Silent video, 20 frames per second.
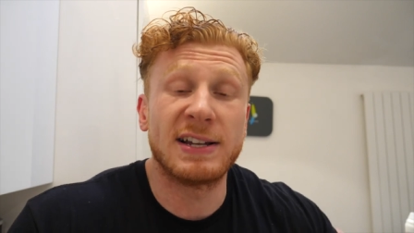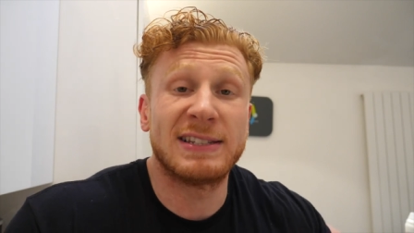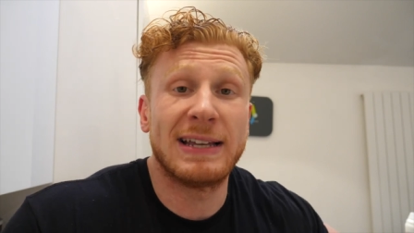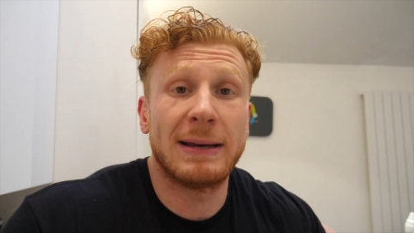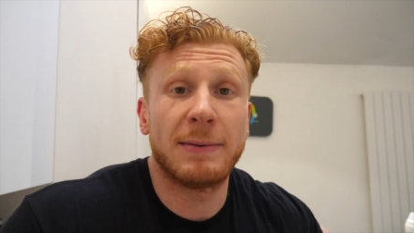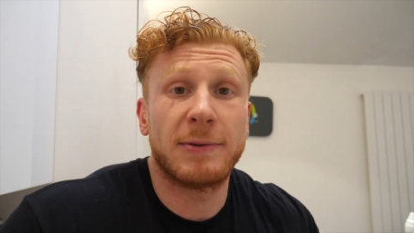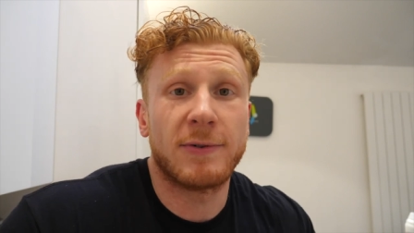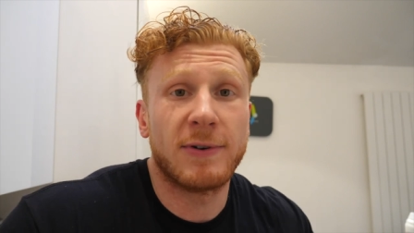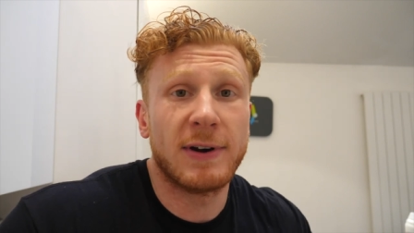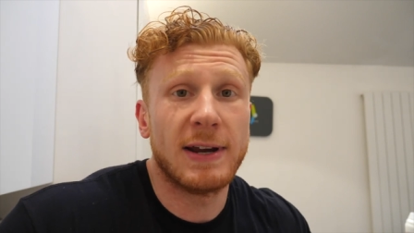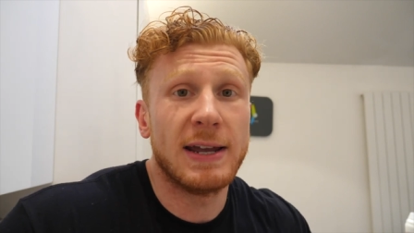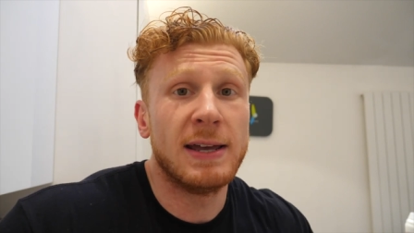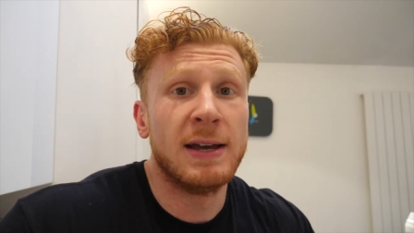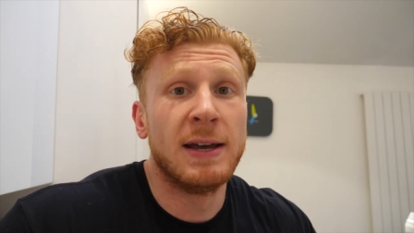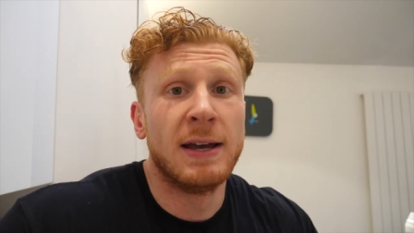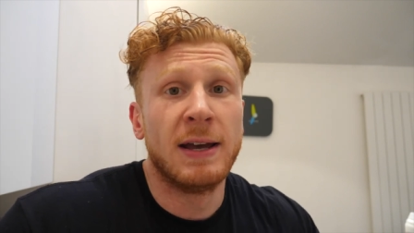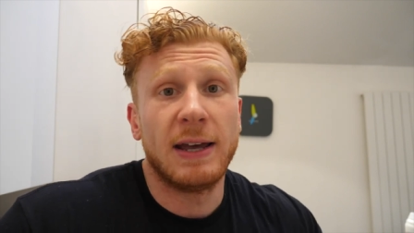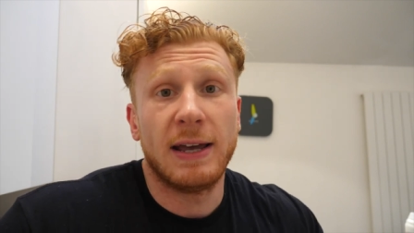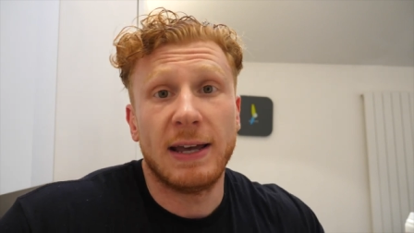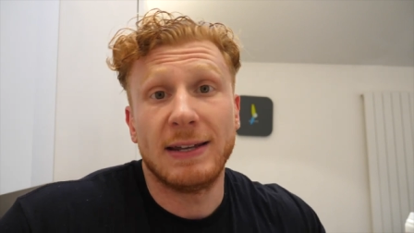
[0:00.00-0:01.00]
Step three
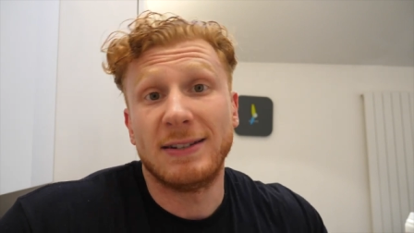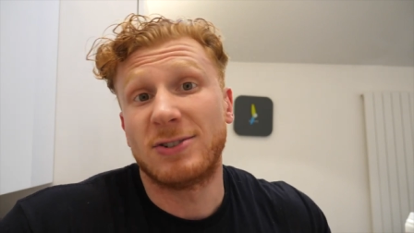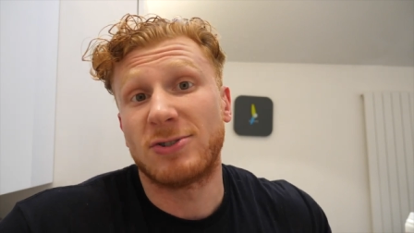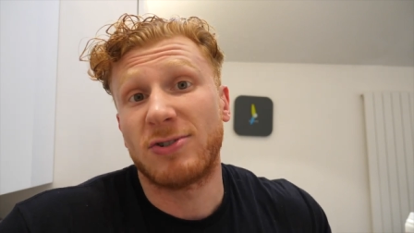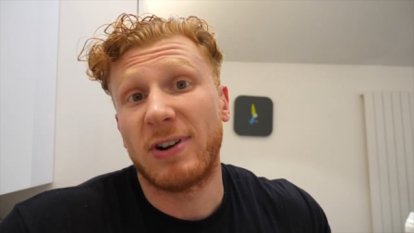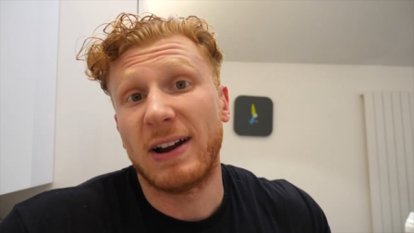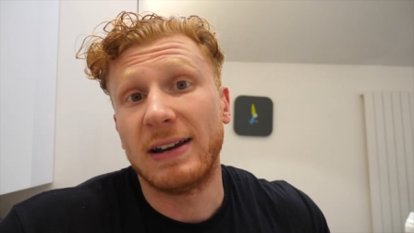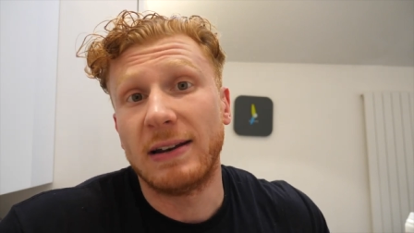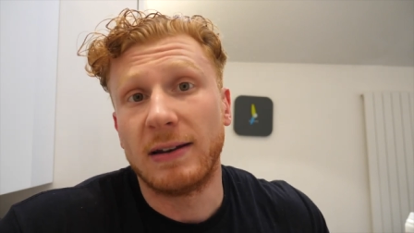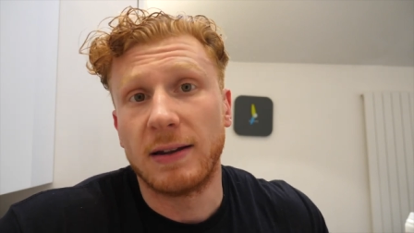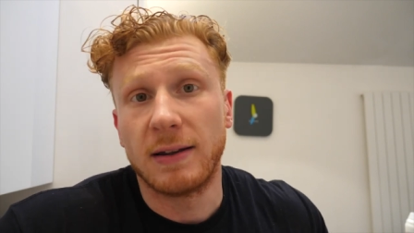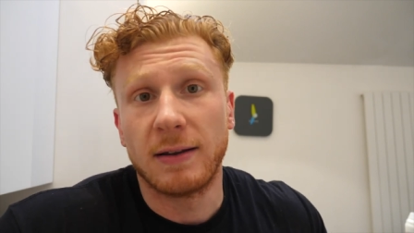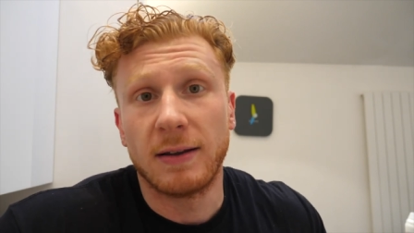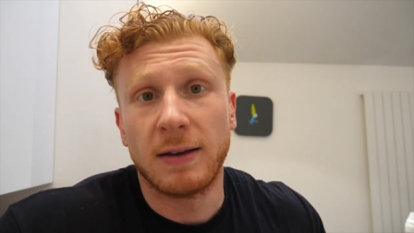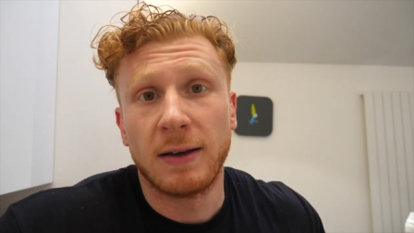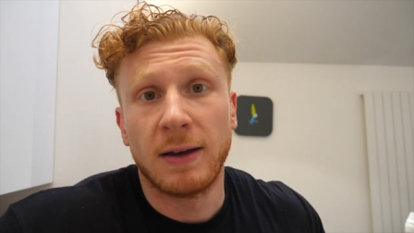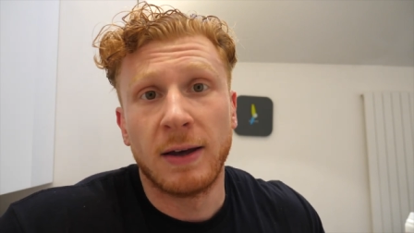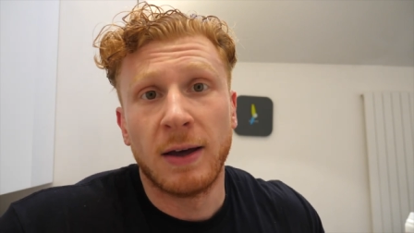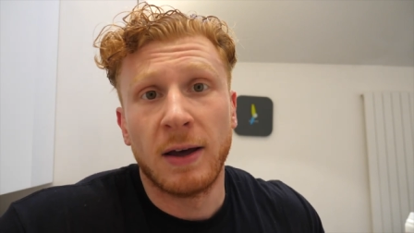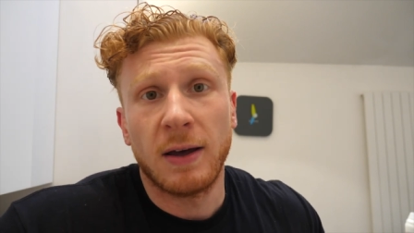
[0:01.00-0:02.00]
is train
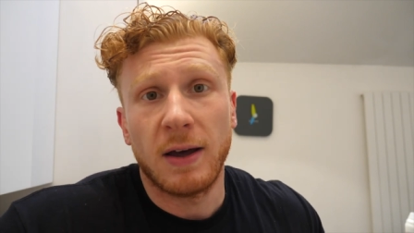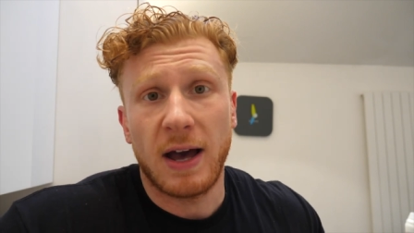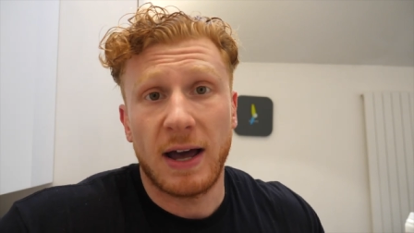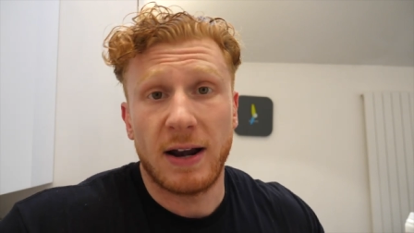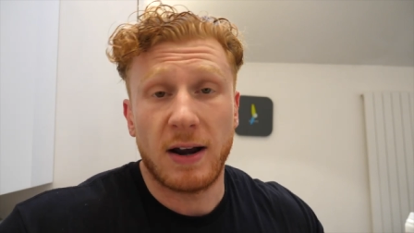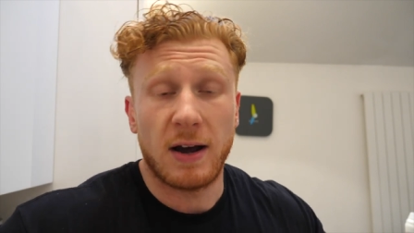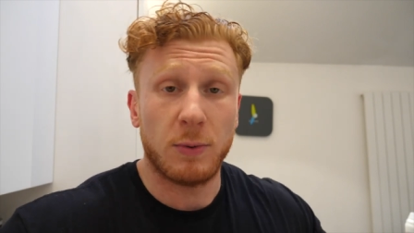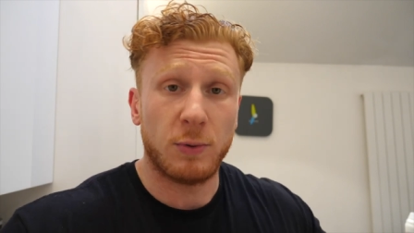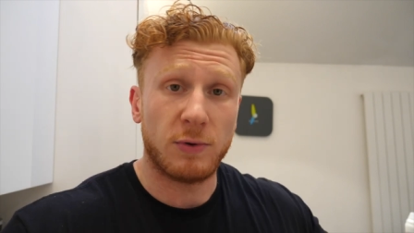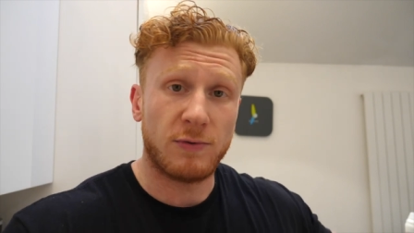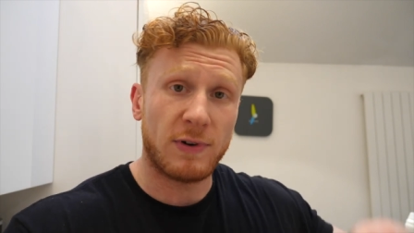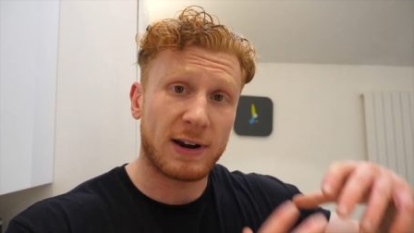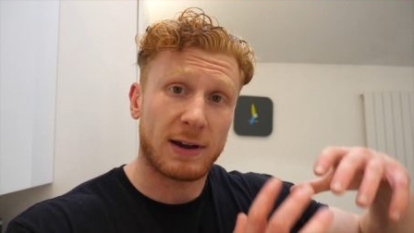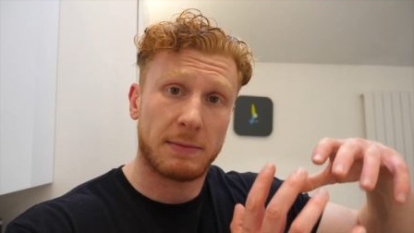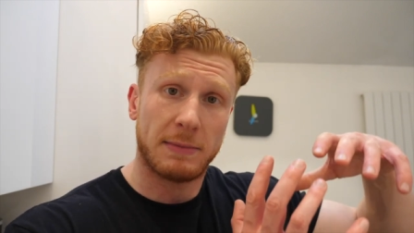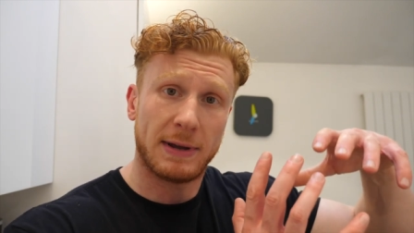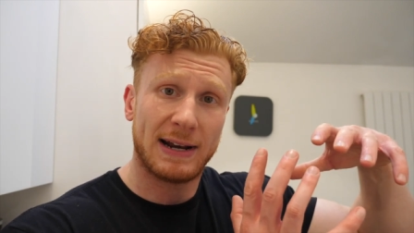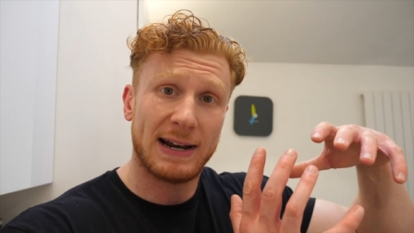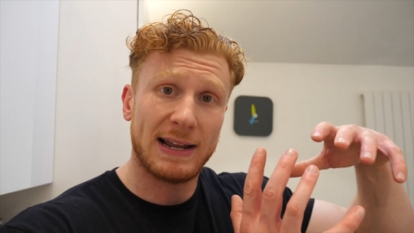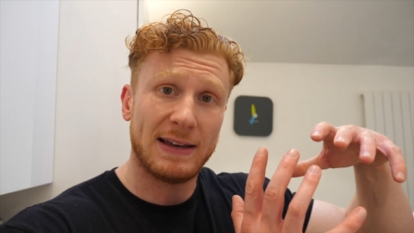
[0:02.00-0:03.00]
and I would
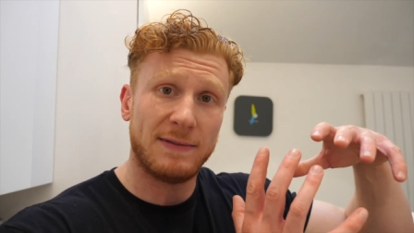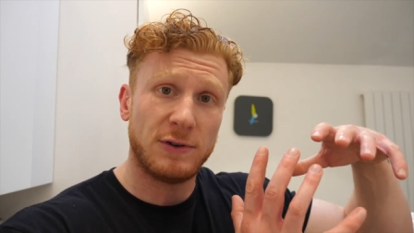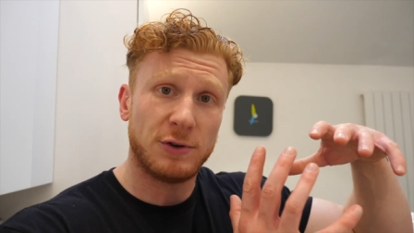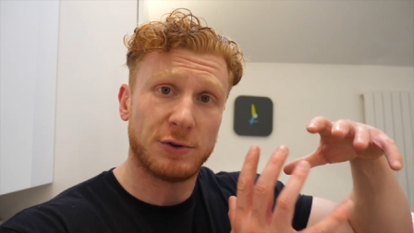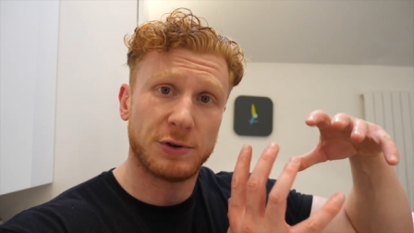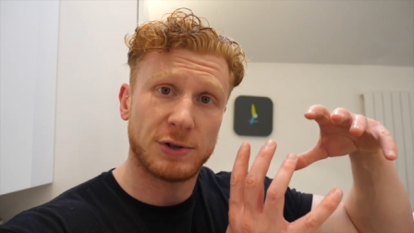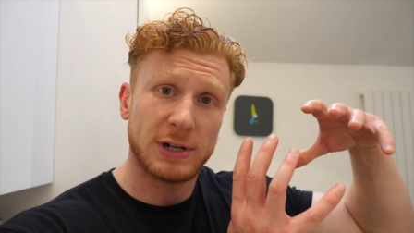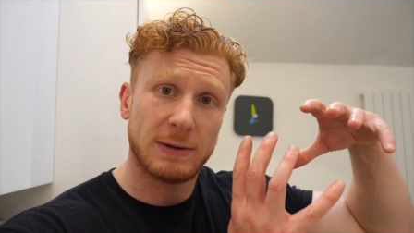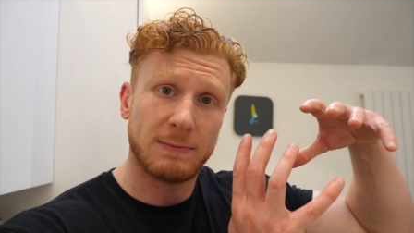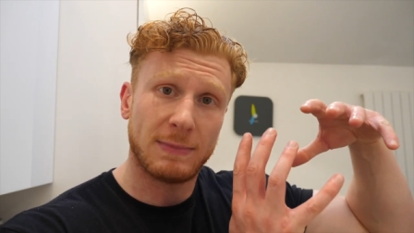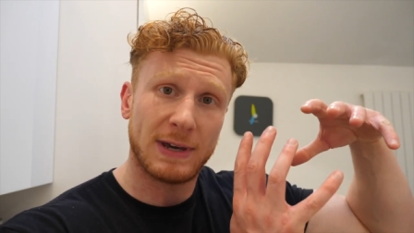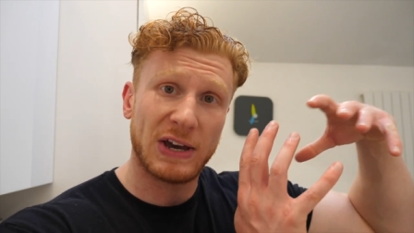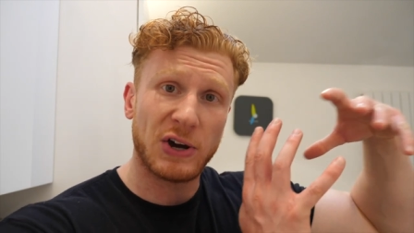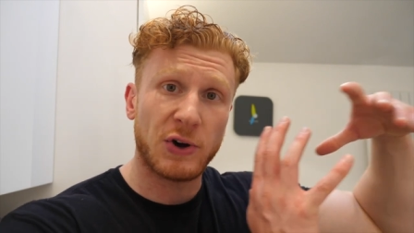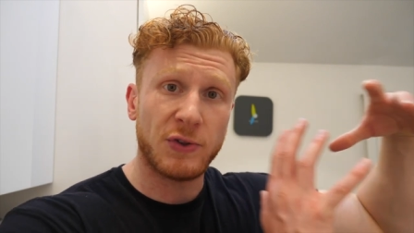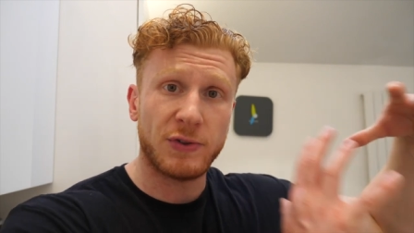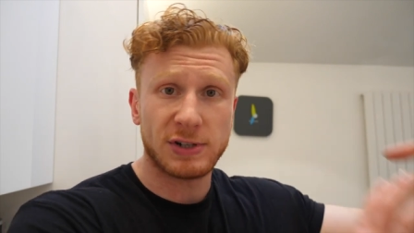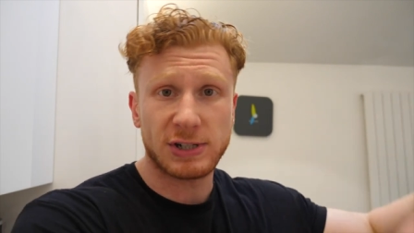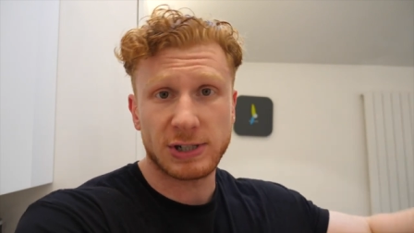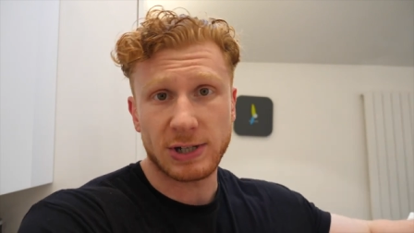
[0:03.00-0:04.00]
recommend leaving your gym gear
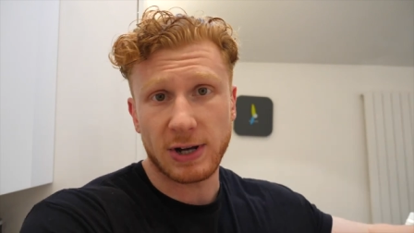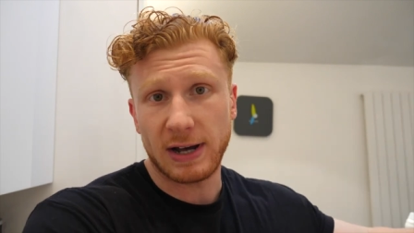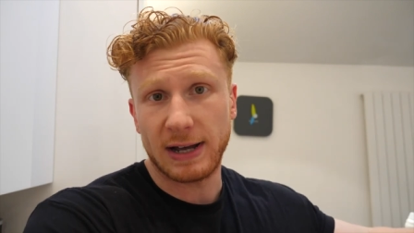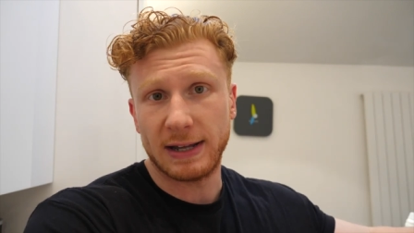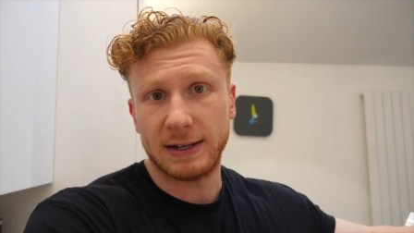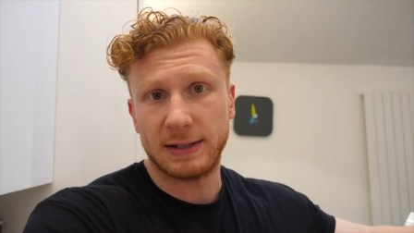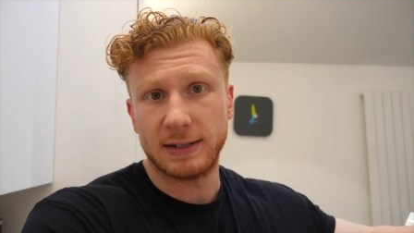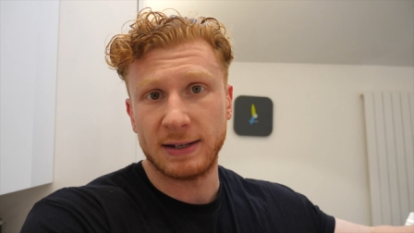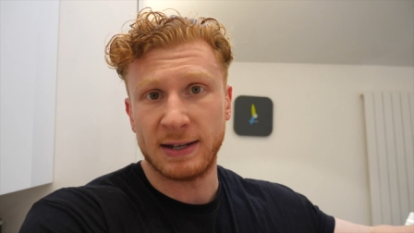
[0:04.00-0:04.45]
on the side